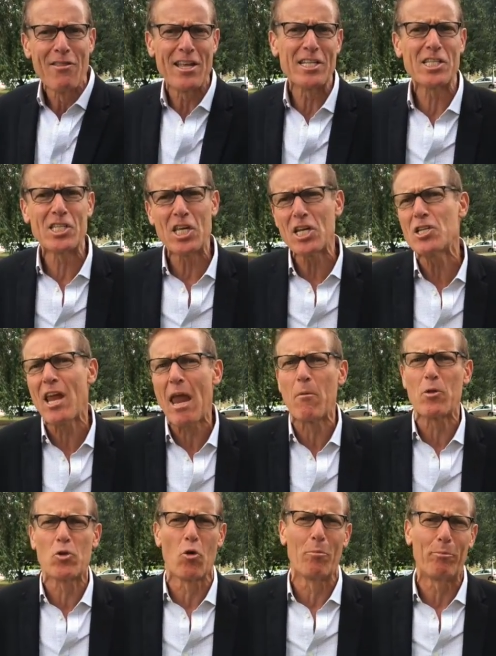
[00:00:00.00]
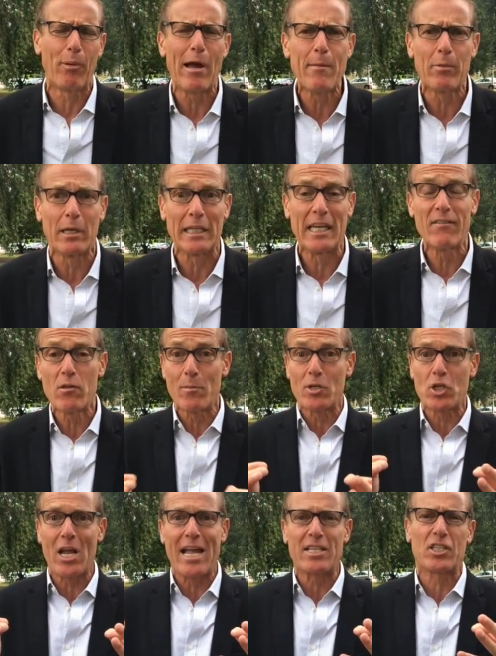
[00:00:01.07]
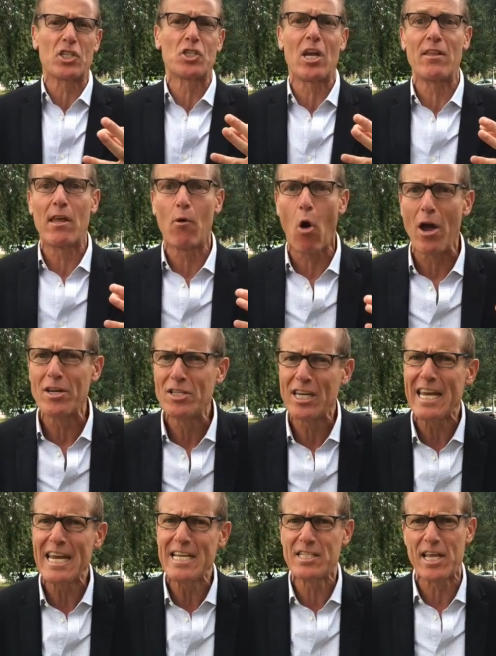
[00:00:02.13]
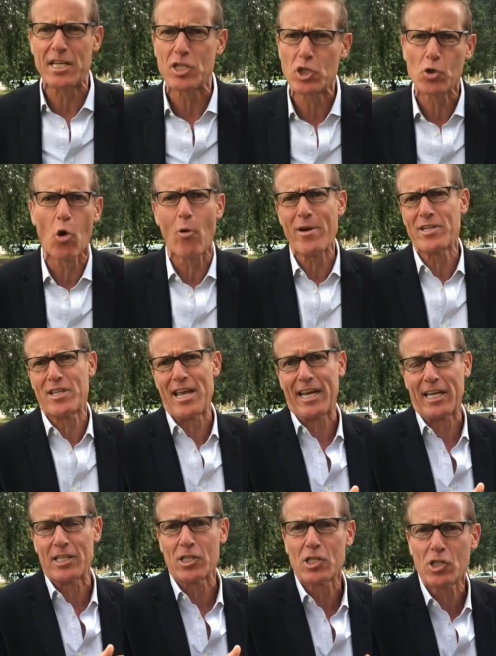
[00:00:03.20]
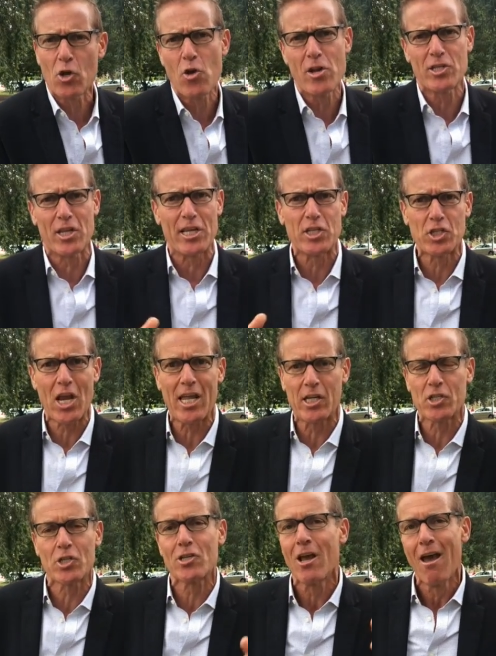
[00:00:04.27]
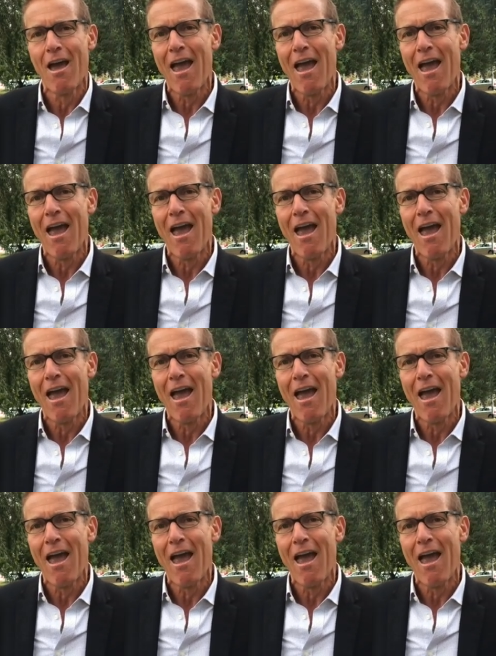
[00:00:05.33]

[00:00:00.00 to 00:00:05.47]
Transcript: then sit down with your people and give them a chance to share their ideas, their stories, their concerns, their challenges,